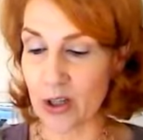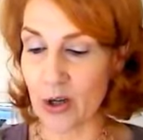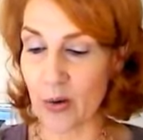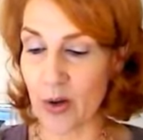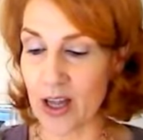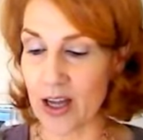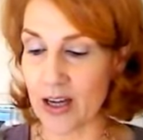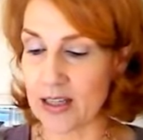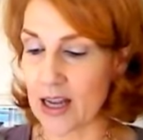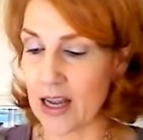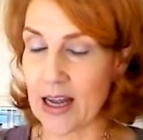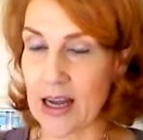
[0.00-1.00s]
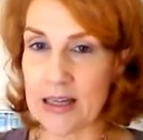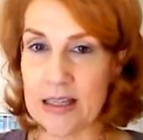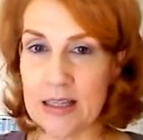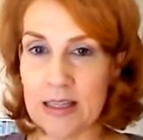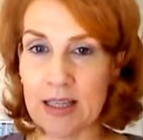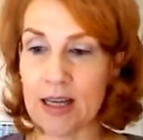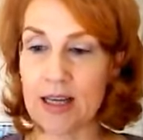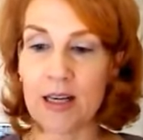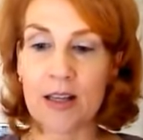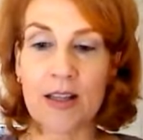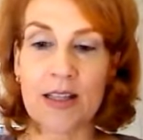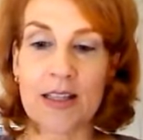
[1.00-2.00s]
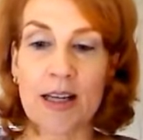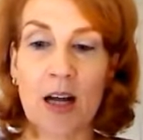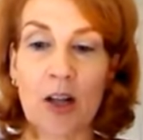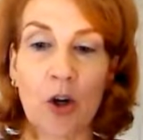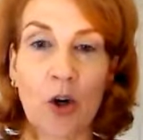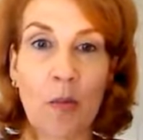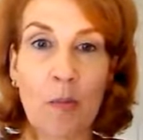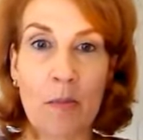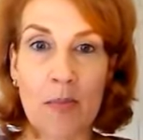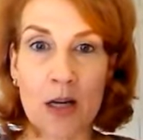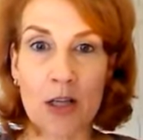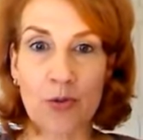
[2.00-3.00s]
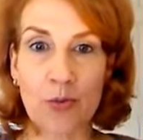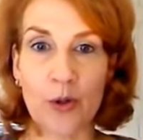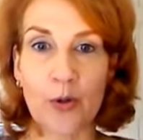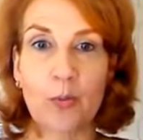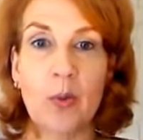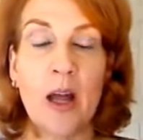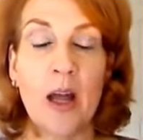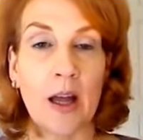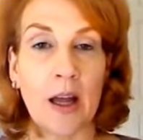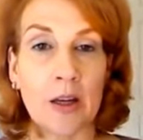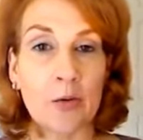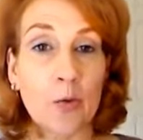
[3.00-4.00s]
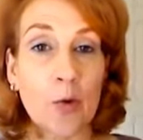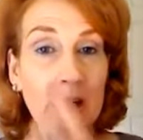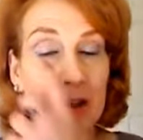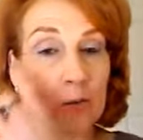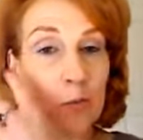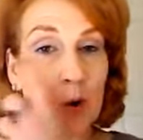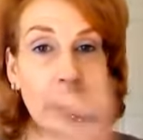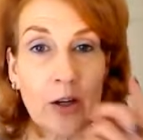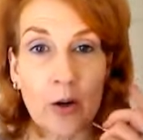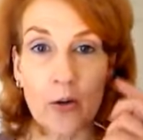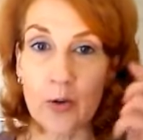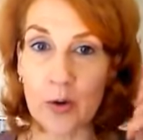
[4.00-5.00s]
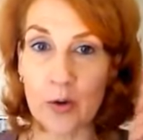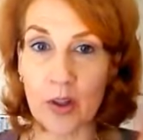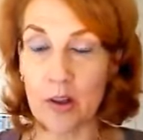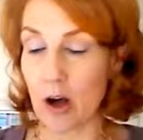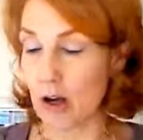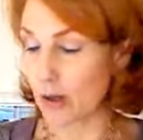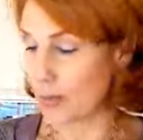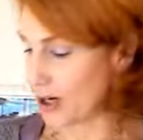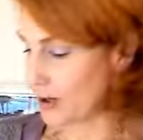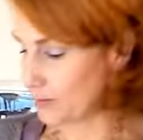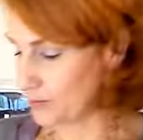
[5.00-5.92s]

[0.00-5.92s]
to go ahead and take this color Mushroom and run it right over the Lock Bearer.